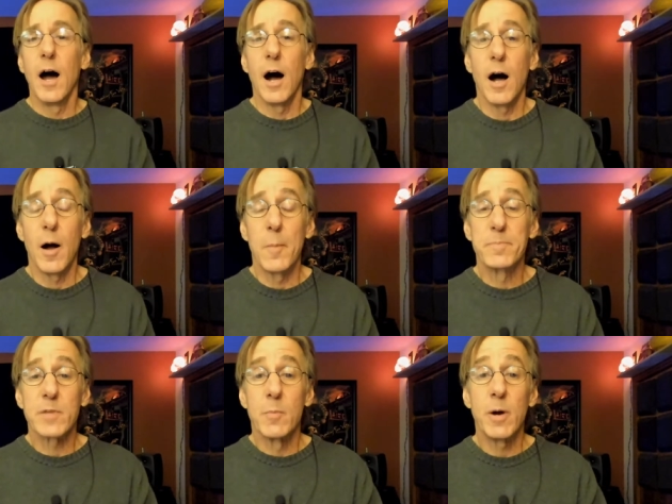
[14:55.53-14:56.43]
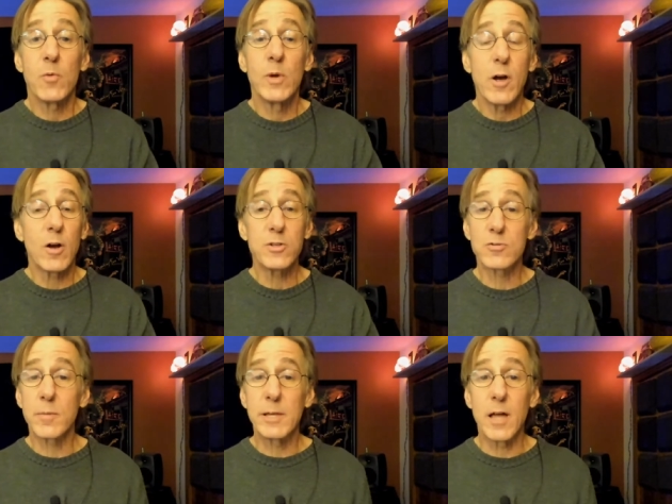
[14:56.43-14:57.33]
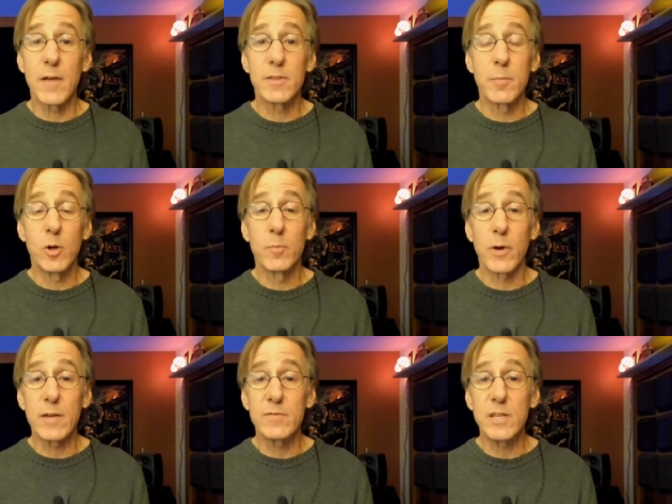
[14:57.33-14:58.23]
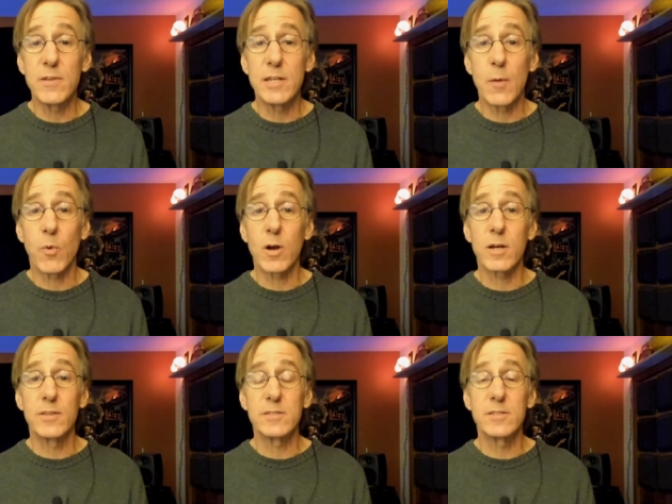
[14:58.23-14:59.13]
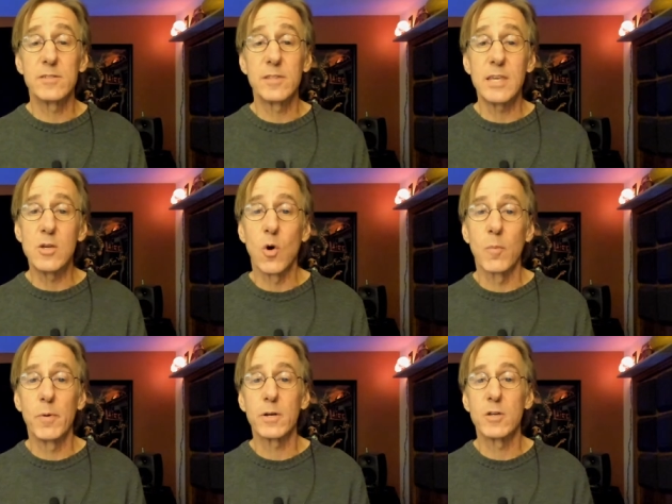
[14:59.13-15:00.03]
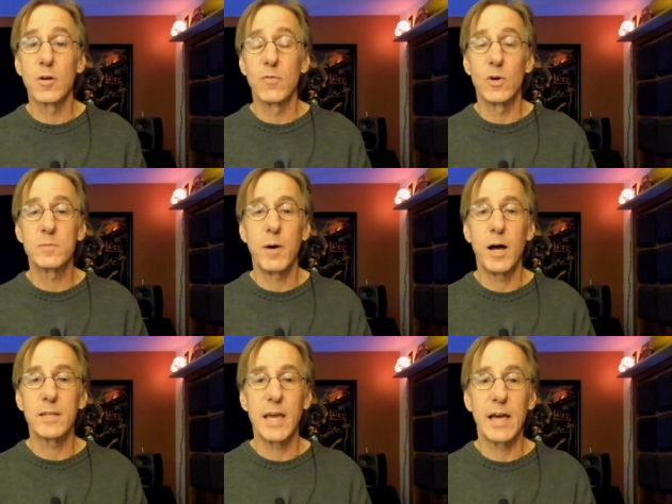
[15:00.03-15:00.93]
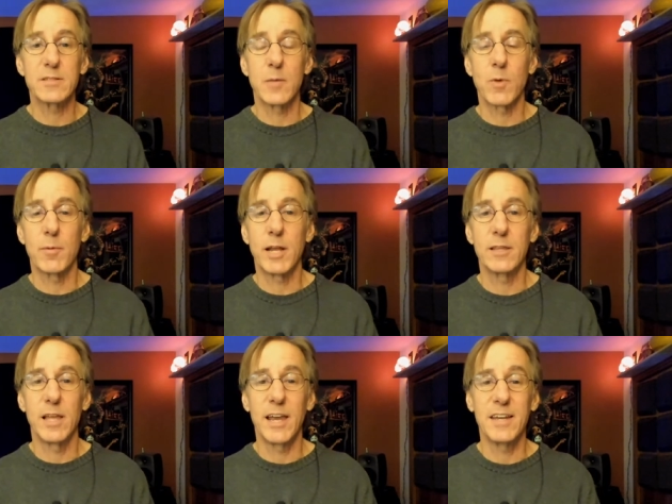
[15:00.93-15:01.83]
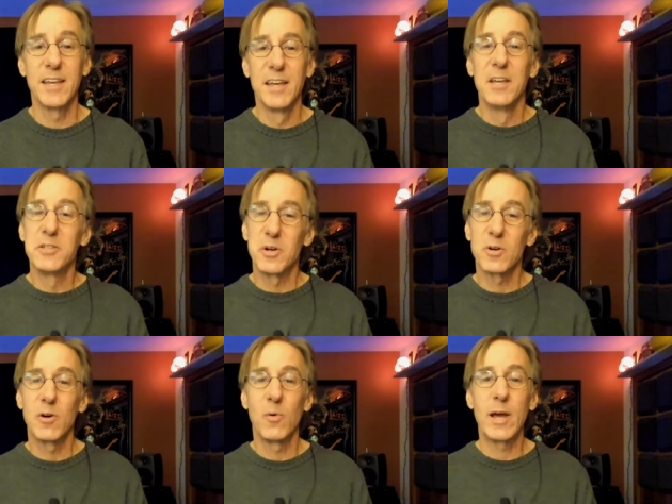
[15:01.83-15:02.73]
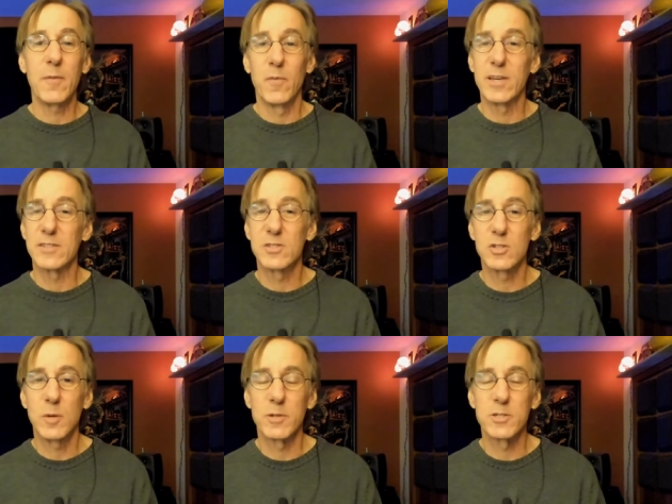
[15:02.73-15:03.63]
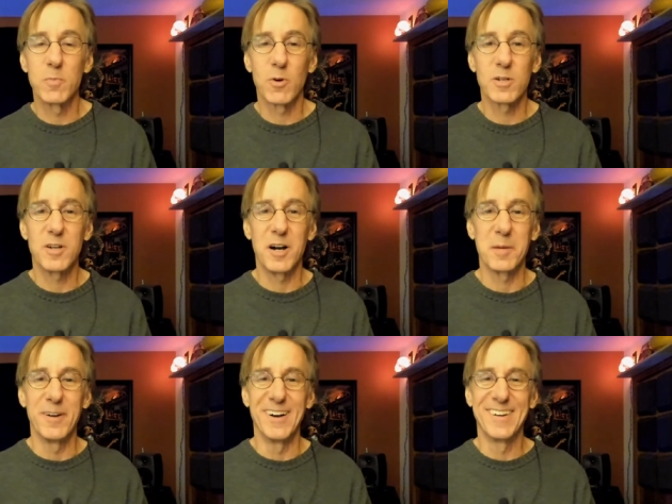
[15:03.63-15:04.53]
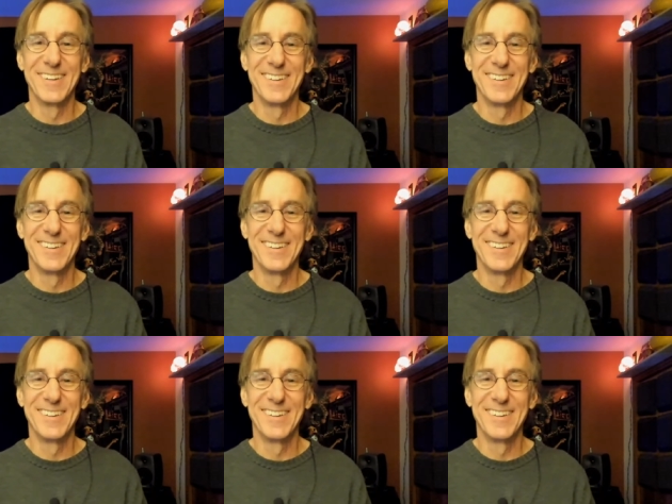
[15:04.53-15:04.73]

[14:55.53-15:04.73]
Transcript: Um, but we are streaming live on the Bold Brave TV network. This is the Your Book, Your Voice podcast. I'm Robert A. Lane. Don't go away. We got so much more to talk about.